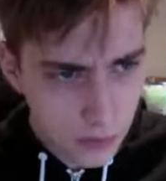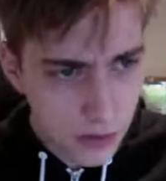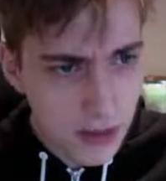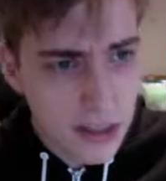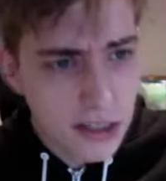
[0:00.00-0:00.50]

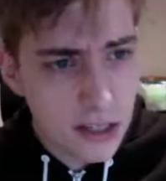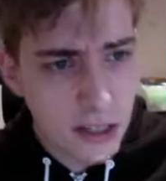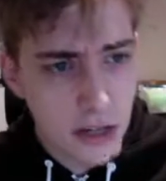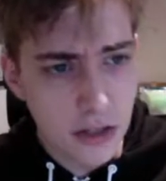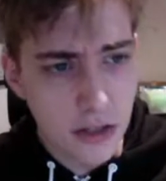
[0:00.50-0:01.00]
need to
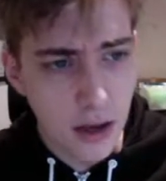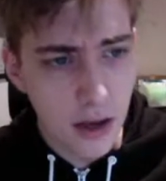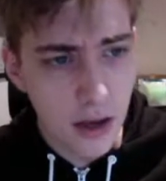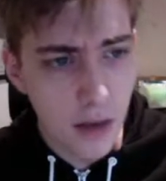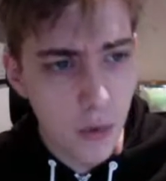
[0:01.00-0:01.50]
change
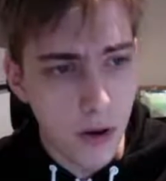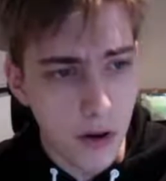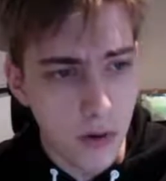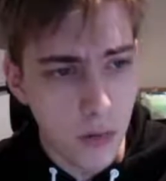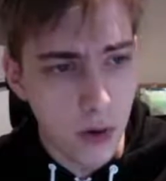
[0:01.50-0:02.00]
wear
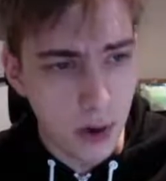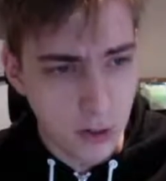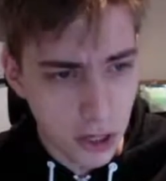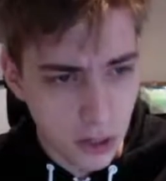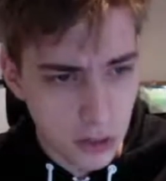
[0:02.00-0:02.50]
a
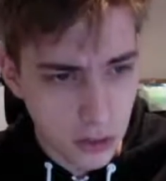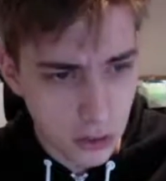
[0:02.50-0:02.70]
change